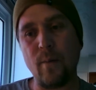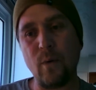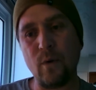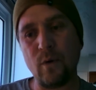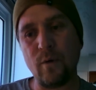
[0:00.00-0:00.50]

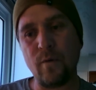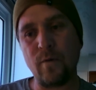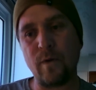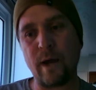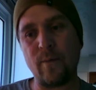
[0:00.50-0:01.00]

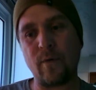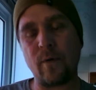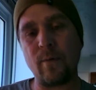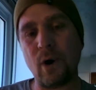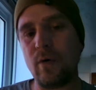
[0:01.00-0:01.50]
move and
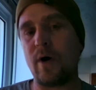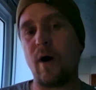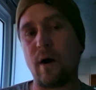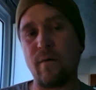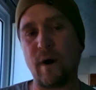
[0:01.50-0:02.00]

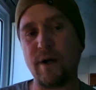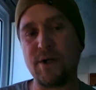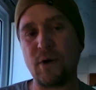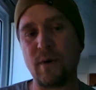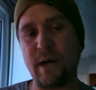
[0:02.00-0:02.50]
promote
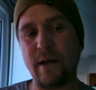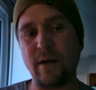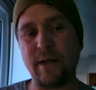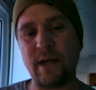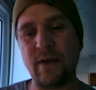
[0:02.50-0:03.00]
Caravaggio in
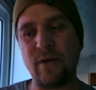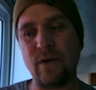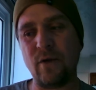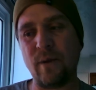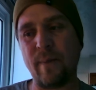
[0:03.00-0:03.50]
Italy,
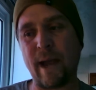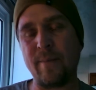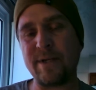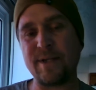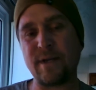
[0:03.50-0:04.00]
even though the
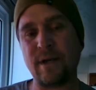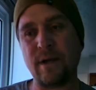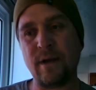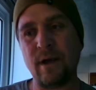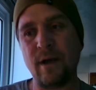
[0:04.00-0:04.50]

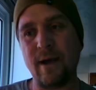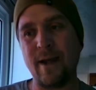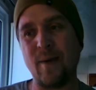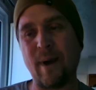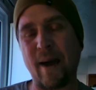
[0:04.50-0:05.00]
papacy
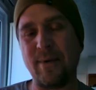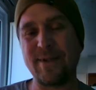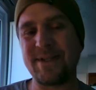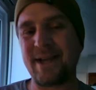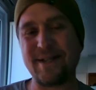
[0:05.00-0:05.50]
and the
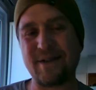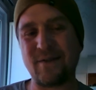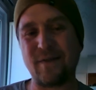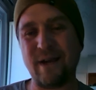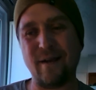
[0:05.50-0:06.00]
papal states
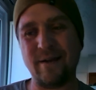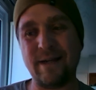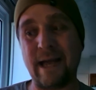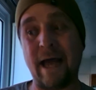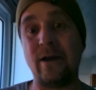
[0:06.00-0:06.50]
of
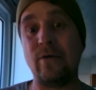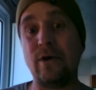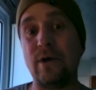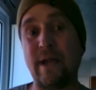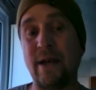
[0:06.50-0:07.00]
Italy had
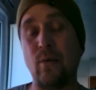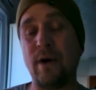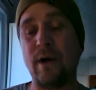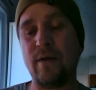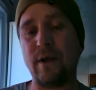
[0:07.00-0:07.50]
they
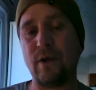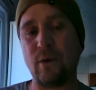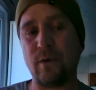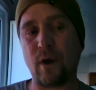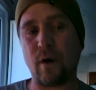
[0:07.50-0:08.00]
didn't want anything
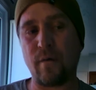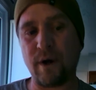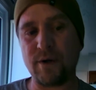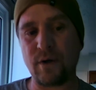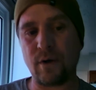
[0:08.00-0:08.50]
to do with
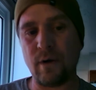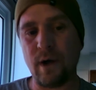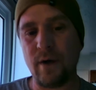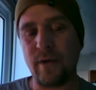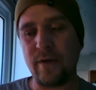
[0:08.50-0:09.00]
Caravaggio.
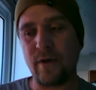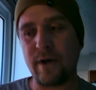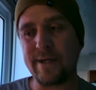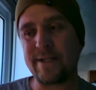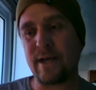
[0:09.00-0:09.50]
They
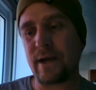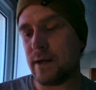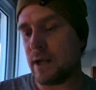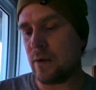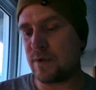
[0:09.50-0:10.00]
thought his
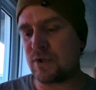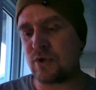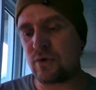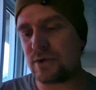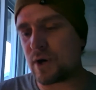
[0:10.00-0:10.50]
technique
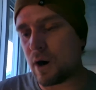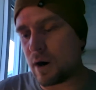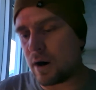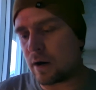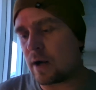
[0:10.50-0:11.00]
was too
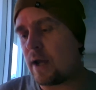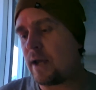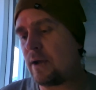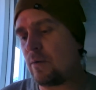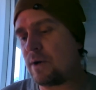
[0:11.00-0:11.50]
dark,
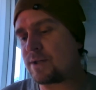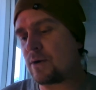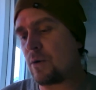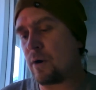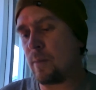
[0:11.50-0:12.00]
it
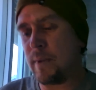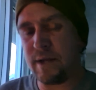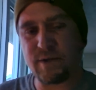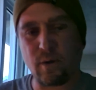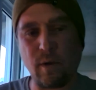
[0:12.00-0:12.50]
wasn't
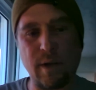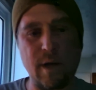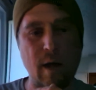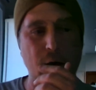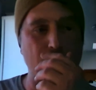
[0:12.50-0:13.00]
ornamental
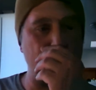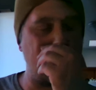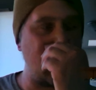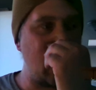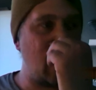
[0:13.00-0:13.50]

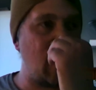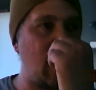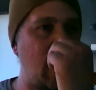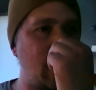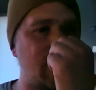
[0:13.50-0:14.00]
enough,
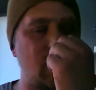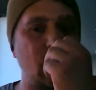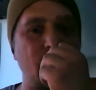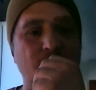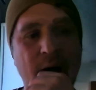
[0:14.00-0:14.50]
uh, it was
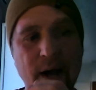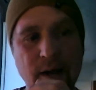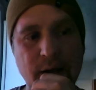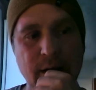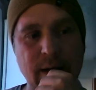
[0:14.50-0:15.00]
too
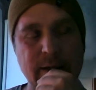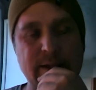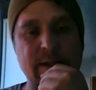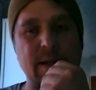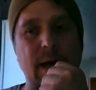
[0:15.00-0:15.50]

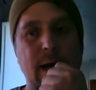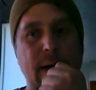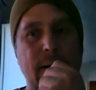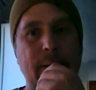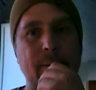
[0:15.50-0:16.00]
violent.
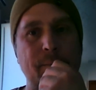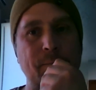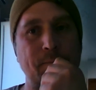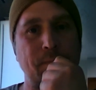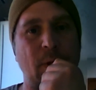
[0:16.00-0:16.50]

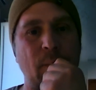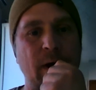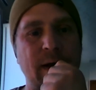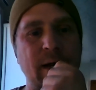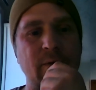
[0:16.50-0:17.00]
Um,
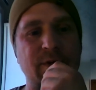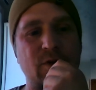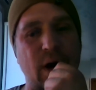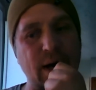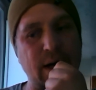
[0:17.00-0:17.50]
but he
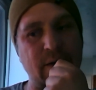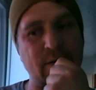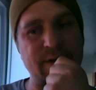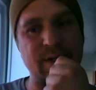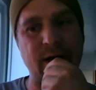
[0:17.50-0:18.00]
was trying to
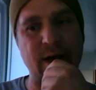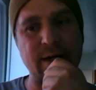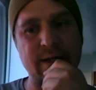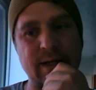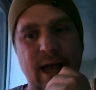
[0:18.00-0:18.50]

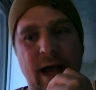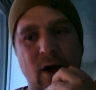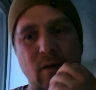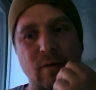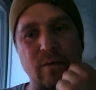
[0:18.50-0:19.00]
emphasize
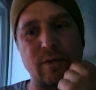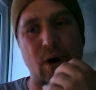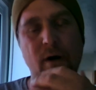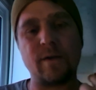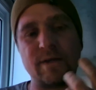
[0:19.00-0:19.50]
how
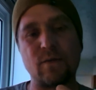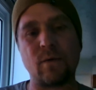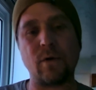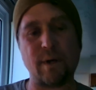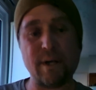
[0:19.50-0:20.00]
dark
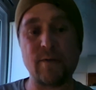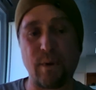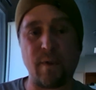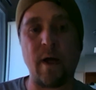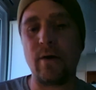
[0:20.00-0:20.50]
this world
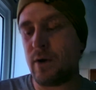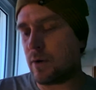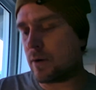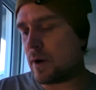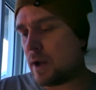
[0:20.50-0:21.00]
is without
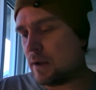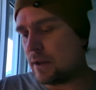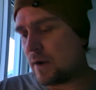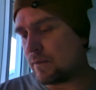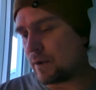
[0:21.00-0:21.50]
your
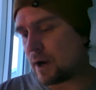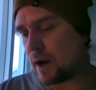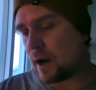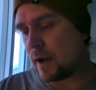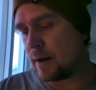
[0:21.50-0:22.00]
love for
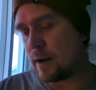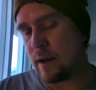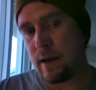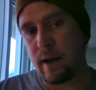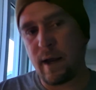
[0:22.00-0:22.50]
God.
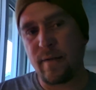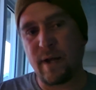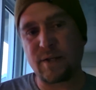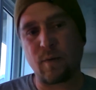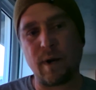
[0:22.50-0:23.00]

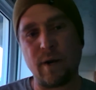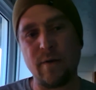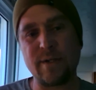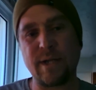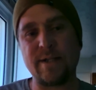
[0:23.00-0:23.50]
And that's why
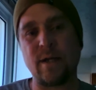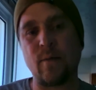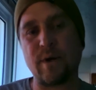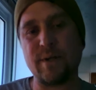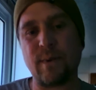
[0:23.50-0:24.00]
he used that
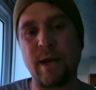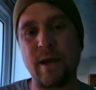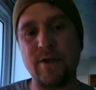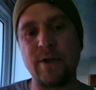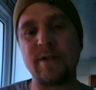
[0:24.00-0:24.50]
tenebrism.
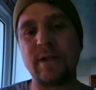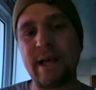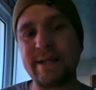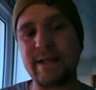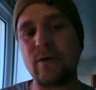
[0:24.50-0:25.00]
And
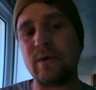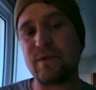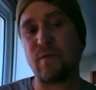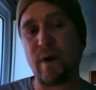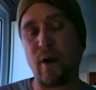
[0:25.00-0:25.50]
Gentileschi
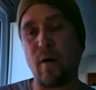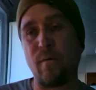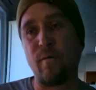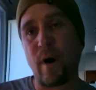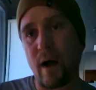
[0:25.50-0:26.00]
was
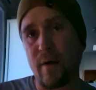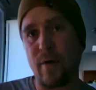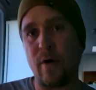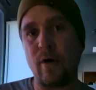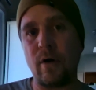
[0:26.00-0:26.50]
her
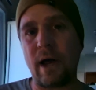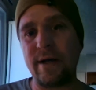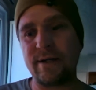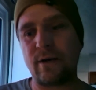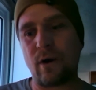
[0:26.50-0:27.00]
father
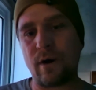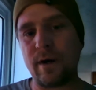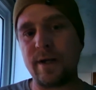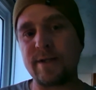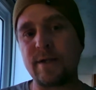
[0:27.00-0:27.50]
as an
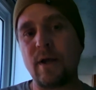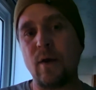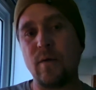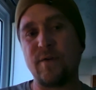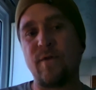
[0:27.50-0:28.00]
artist
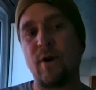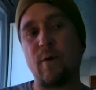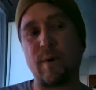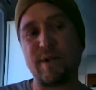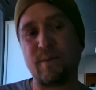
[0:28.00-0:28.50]
was
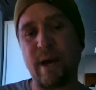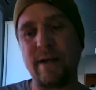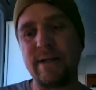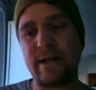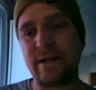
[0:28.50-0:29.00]
very
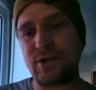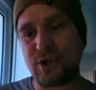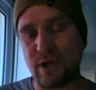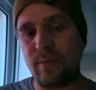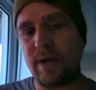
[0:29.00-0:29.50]
respected, and
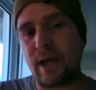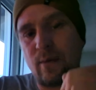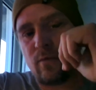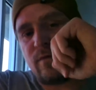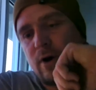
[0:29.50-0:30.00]
she
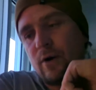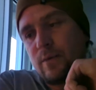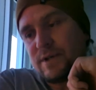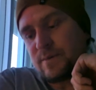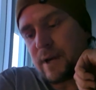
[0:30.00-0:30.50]
became
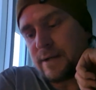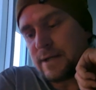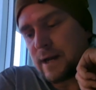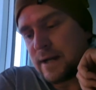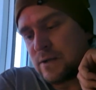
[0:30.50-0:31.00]
very
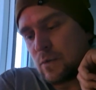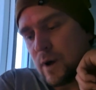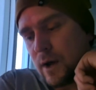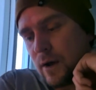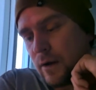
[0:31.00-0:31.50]
respected as
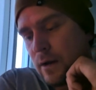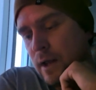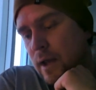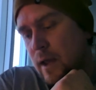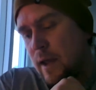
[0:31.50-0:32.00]
well.
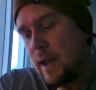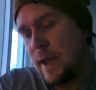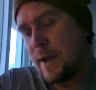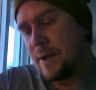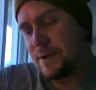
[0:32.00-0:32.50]

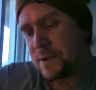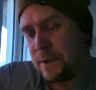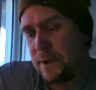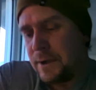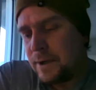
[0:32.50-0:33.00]
And